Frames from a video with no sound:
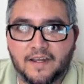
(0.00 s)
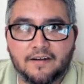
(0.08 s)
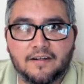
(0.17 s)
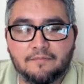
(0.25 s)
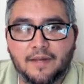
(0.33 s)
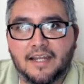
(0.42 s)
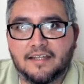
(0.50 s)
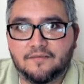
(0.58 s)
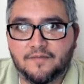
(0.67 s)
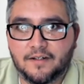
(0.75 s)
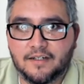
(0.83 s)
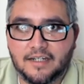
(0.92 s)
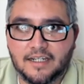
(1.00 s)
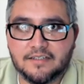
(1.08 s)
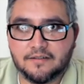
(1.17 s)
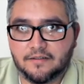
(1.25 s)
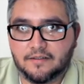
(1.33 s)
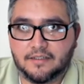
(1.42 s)
by his very
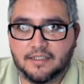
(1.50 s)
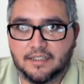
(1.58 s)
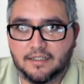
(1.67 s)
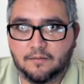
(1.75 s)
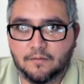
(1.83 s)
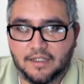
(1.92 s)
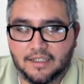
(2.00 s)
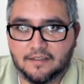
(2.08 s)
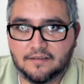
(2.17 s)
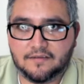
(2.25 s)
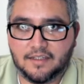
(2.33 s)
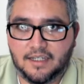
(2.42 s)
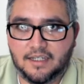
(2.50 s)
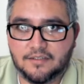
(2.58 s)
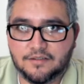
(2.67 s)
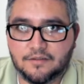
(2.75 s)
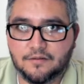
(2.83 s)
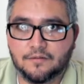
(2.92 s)
nature, he is a
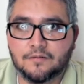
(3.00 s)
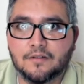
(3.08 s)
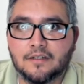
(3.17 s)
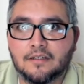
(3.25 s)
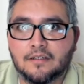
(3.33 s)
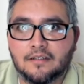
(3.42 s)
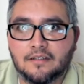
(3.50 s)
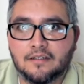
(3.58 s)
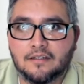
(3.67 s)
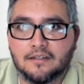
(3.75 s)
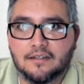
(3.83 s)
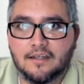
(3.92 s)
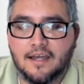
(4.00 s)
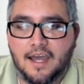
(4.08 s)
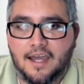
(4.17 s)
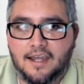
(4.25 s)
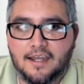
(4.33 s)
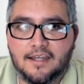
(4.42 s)
Jew.
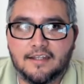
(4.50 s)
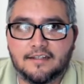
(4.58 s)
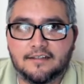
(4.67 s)
And